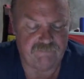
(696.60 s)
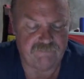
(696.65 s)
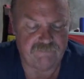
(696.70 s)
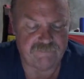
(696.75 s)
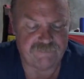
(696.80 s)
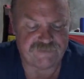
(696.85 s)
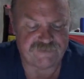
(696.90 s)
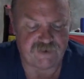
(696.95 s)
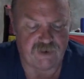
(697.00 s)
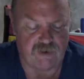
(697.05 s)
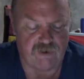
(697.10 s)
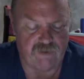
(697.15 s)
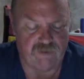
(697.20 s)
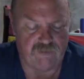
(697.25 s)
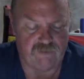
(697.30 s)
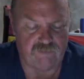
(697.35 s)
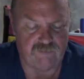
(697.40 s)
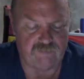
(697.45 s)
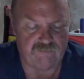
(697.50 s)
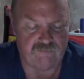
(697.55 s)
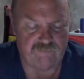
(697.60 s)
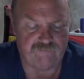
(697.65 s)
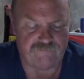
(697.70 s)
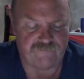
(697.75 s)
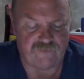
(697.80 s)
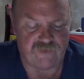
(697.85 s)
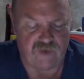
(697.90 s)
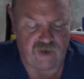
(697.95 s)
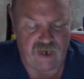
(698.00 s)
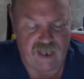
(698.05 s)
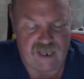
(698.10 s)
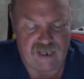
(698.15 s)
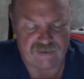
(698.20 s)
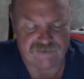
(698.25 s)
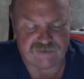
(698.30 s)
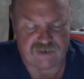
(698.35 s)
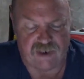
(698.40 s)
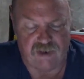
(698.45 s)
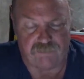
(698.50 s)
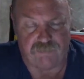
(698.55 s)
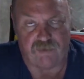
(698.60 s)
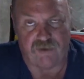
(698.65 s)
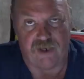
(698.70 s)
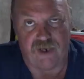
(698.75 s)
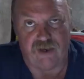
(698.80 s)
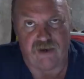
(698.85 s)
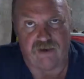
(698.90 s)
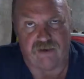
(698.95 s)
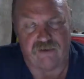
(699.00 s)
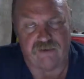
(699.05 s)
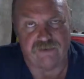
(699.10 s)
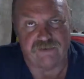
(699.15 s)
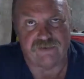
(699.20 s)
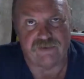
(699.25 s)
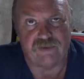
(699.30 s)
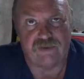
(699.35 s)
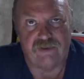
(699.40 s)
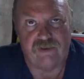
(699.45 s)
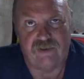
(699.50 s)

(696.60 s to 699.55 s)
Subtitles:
So for the last couple years,